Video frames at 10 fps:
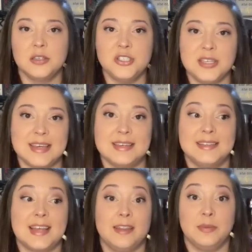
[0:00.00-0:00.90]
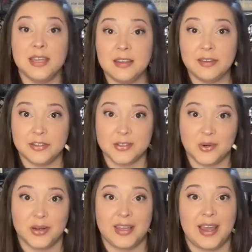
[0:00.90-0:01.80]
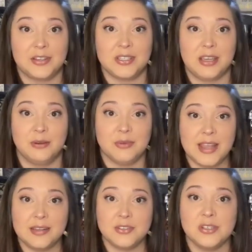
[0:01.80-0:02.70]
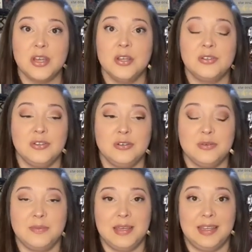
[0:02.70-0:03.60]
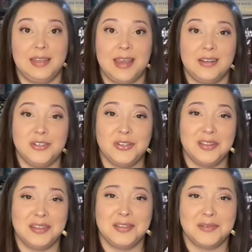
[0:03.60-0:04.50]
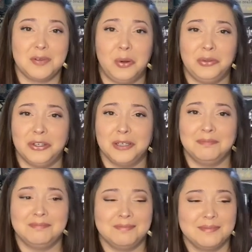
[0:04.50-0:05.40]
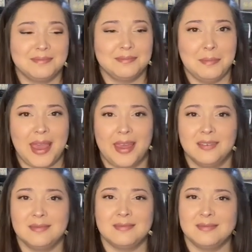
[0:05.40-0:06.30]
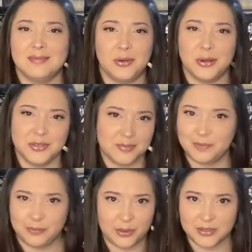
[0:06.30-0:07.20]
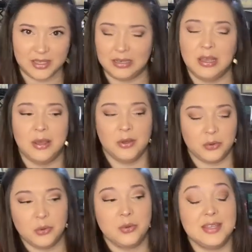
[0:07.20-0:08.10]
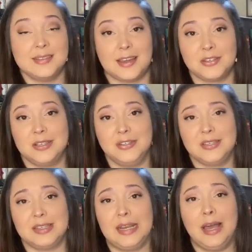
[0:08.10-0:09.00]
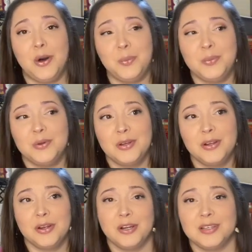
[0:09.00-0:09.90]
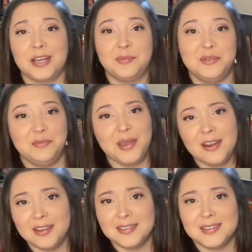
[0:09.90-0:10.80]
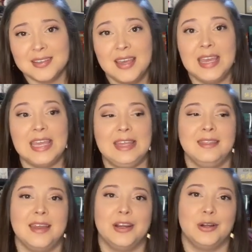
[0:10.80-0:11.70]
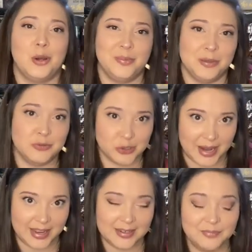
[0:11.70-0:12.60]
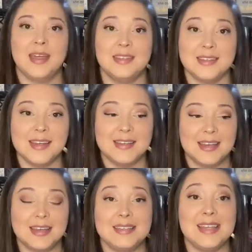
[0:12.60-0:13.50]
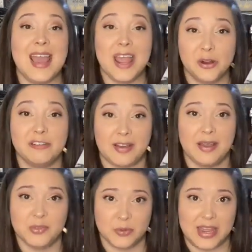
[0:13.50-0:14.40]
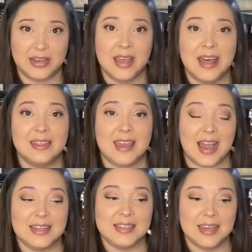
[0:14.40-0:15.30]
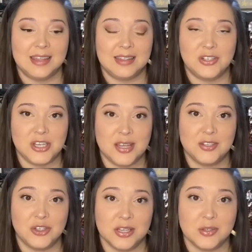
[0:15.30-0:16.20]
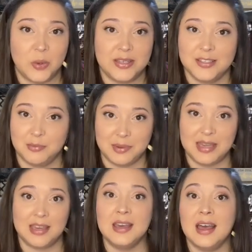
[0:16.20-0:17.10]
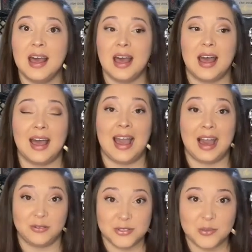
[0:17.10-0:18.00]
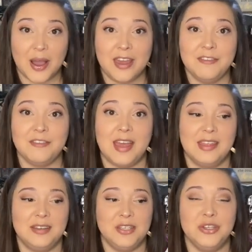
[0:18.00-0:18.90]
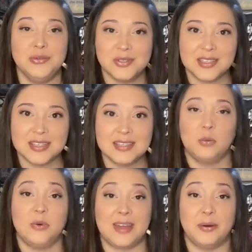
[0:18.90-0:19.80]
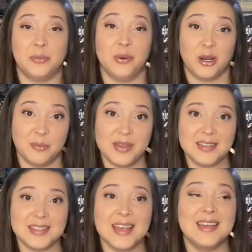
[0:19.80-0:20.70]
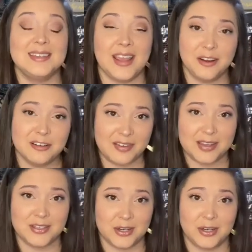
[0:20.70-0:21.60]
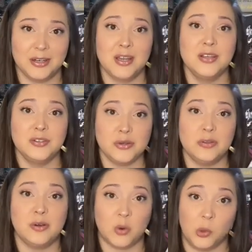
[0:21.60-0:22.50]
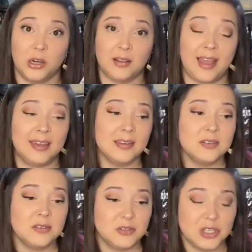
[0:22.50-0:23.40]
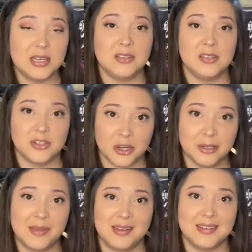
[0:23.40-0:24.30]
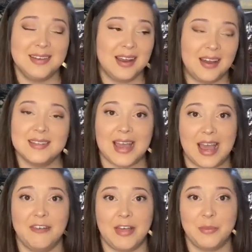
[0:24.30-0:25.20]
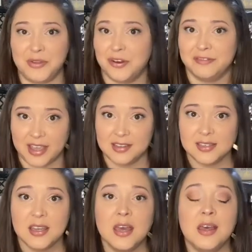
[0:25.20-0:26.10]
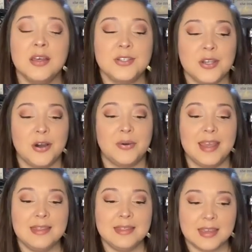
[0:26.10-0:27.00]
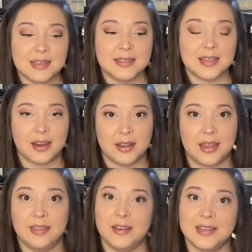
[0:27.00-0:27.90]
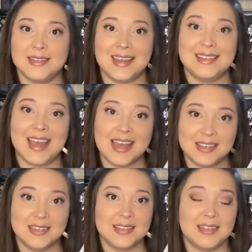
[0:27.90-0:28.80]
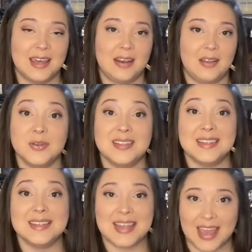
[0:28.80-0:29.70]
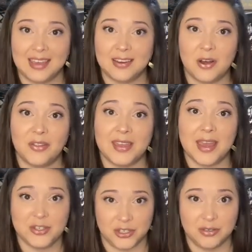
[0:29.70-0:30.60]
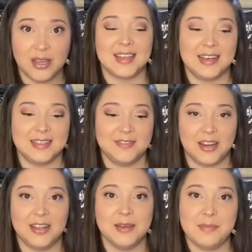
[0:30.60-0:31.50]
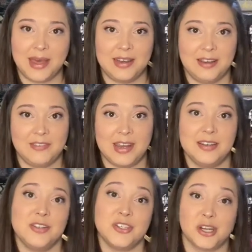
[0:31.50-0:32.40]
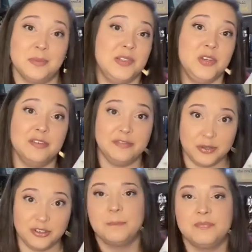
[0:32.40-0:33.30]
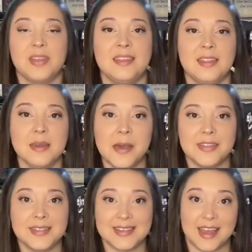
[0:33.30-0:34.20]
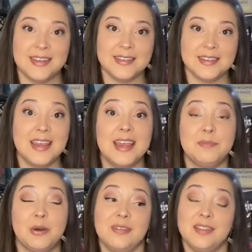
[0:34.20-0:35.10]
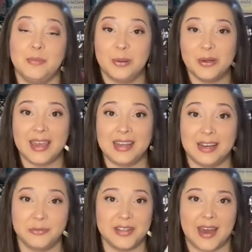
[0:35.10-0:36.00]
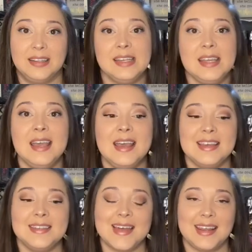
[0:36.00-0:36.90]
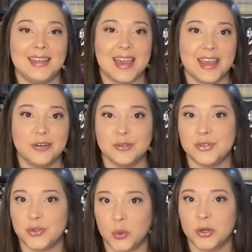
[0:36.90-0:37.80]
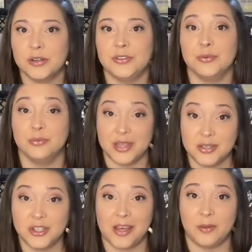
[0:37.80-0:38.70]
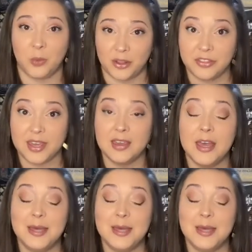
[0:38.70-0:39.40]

She is, at the beginning of the story, actually arranged to be engaged to this older man, gross person, who is actually just going to help her adoptive parents in their opium trade. This idea terrifies Rin. The idea that she is just going to be a housewife and useless without a purpose terrifies her to the core. Like, she is determined not to have that be her fate. So in this area, there is a test that students can take called the Keju. It is very competitive, and it determines your future. And the thing about this test, both in the book and in reality, is that it caters toward the rich and the wealthy.